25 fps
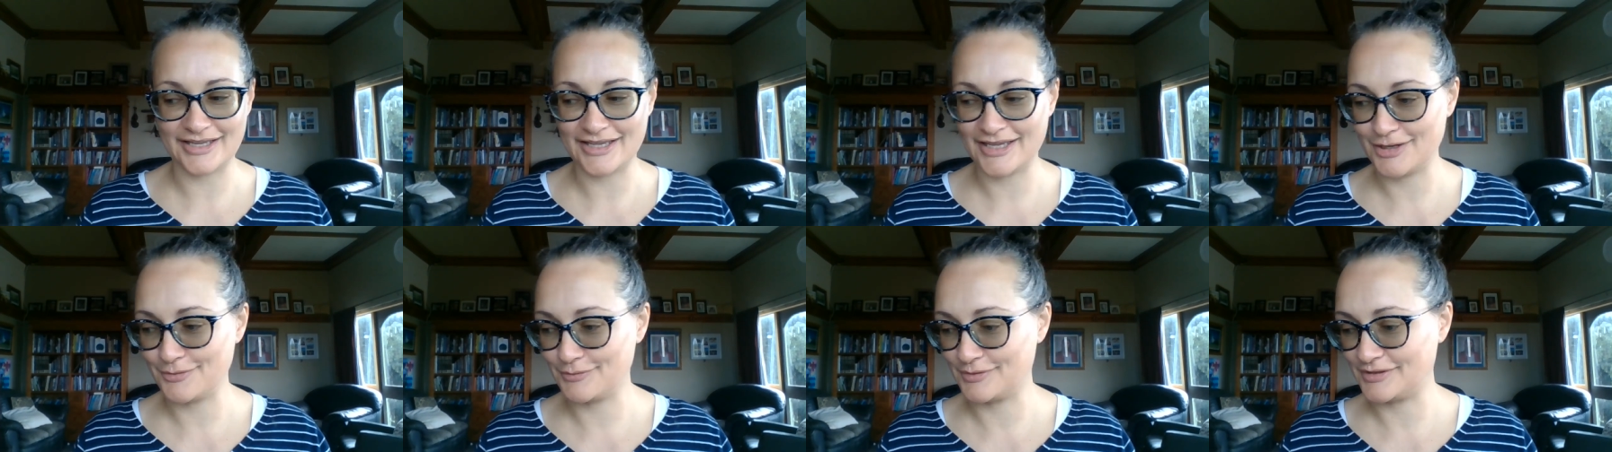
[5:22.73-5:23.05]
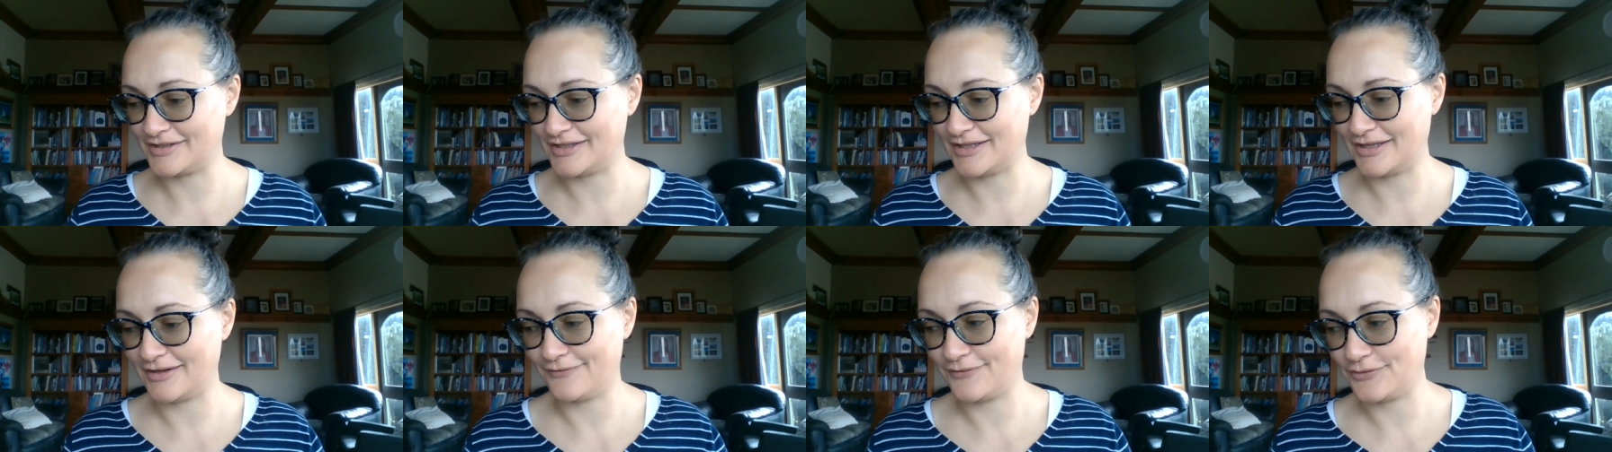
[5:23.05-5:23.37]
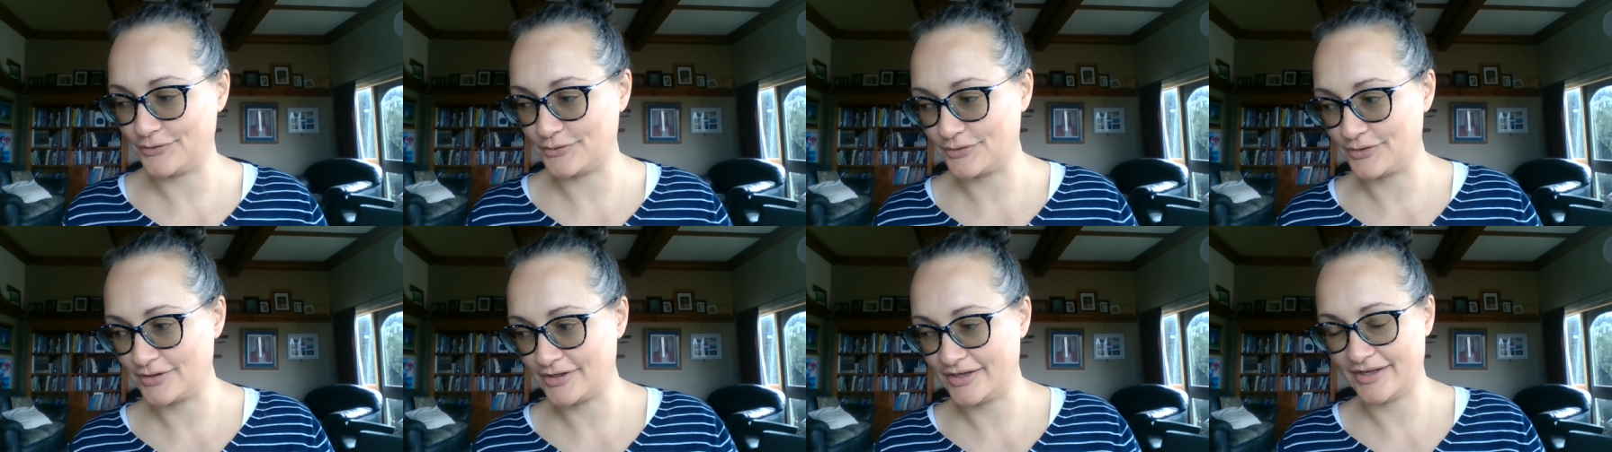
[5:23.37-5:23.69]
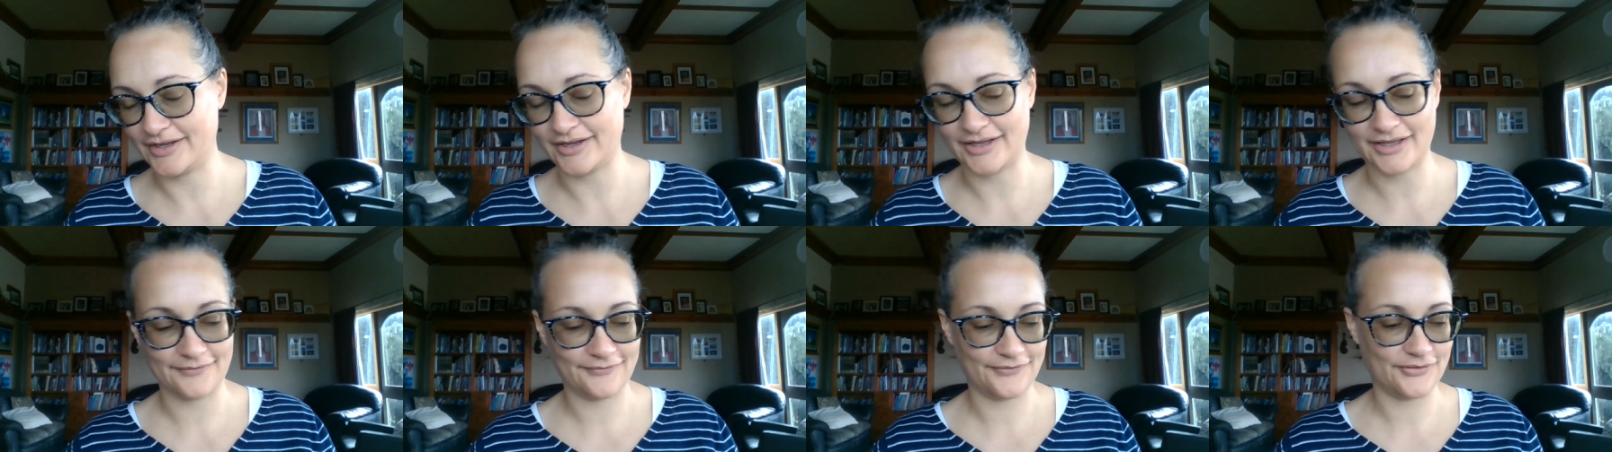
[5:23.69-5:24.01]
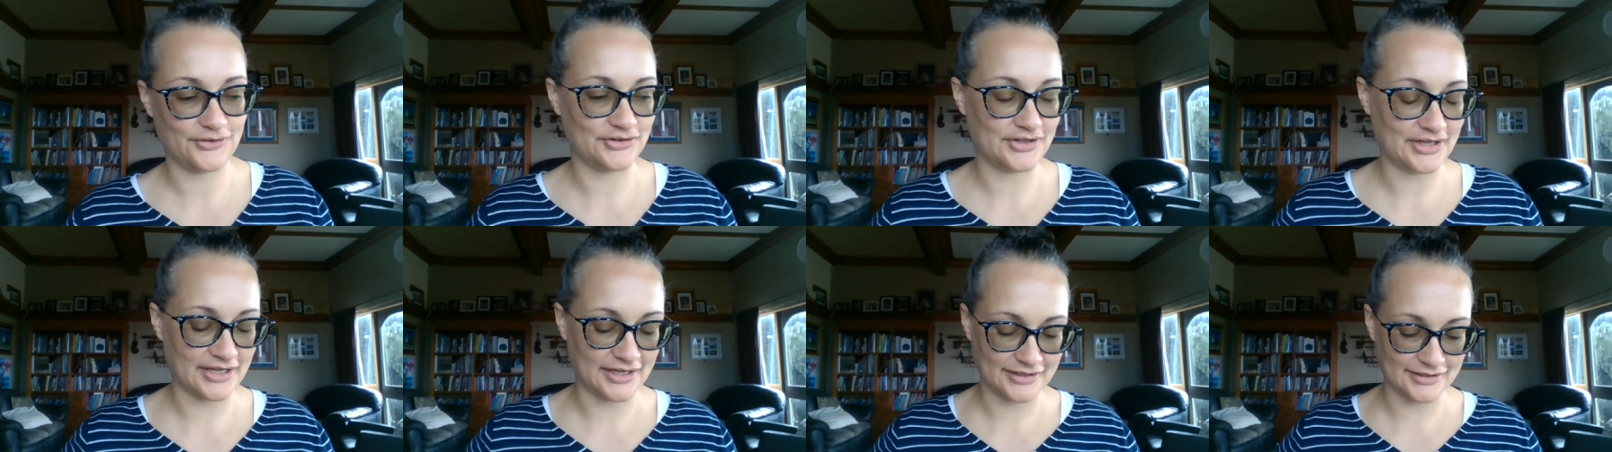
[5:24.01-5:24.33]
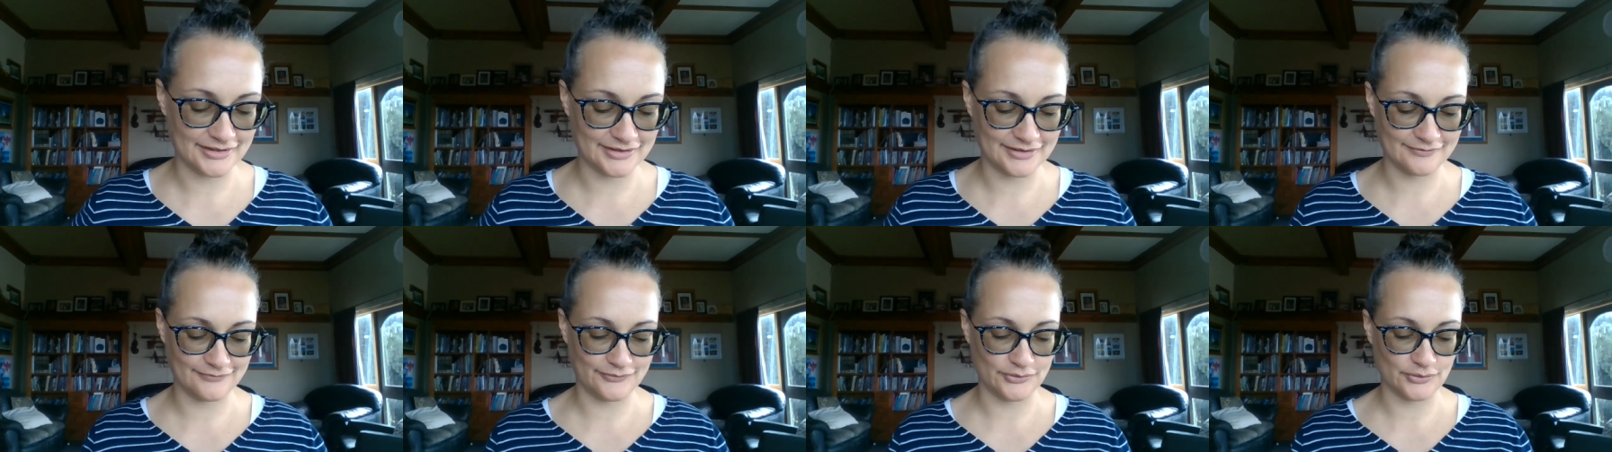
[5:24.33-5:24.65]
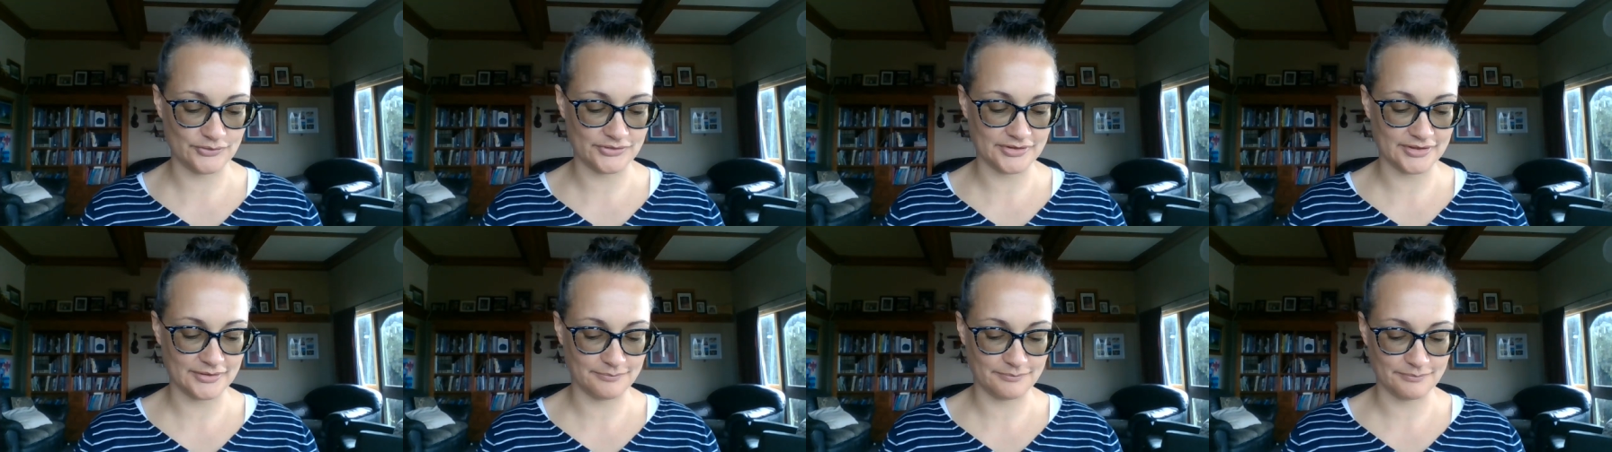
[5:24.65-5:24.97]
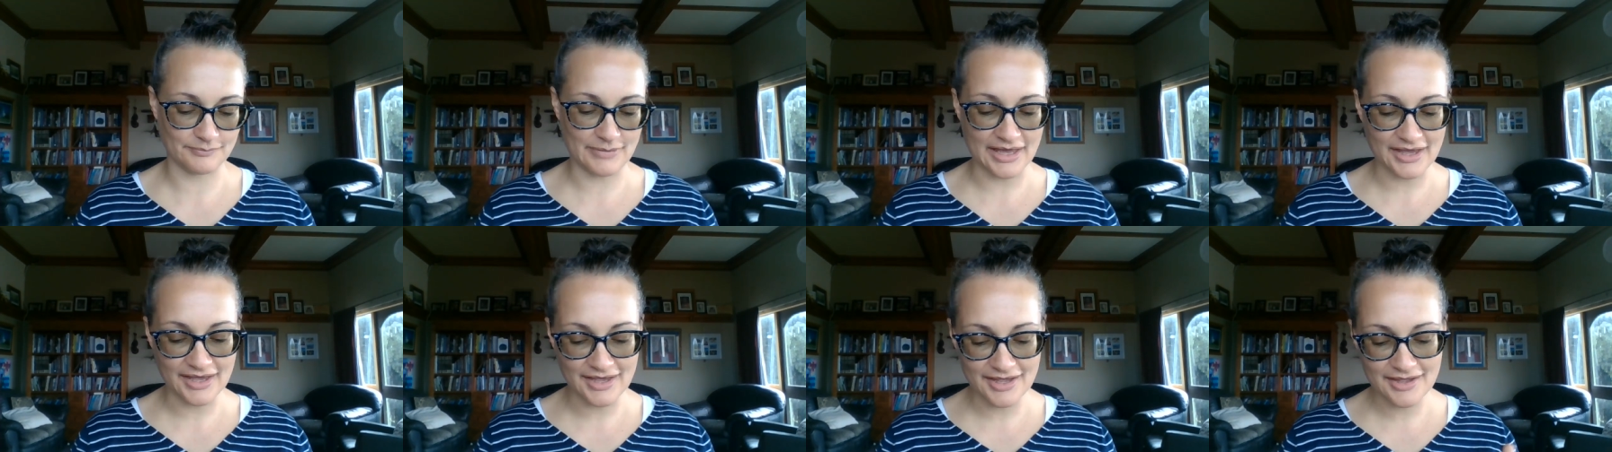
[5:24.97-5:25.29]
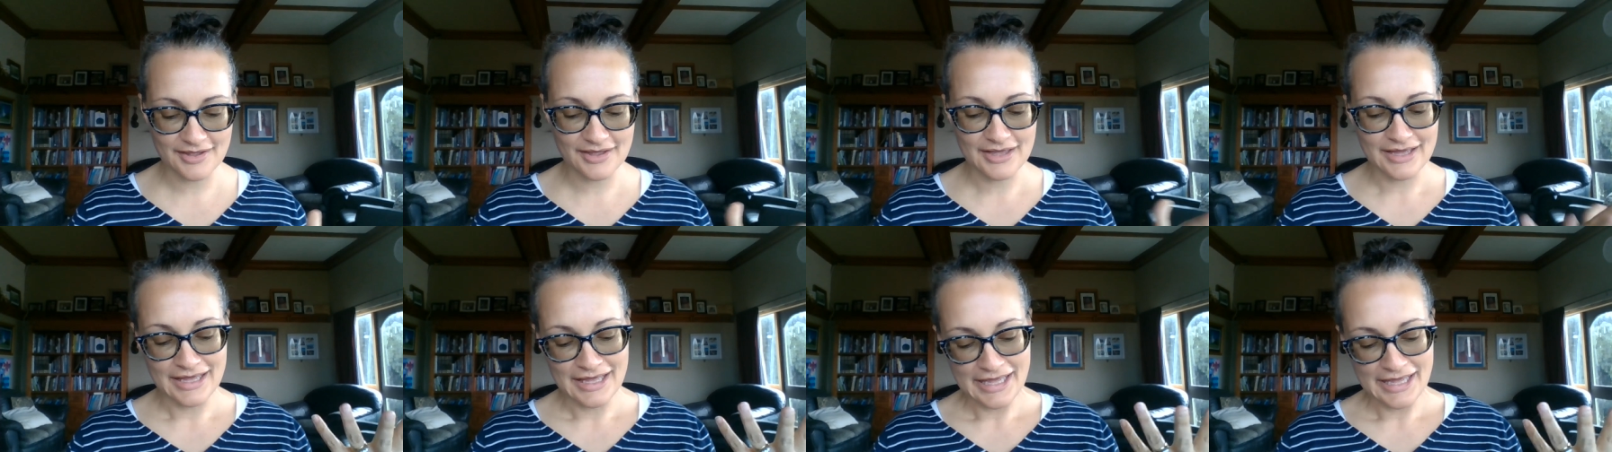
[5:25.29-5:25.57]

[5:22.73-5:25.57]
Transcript: He was there for a, a few days for some mahi,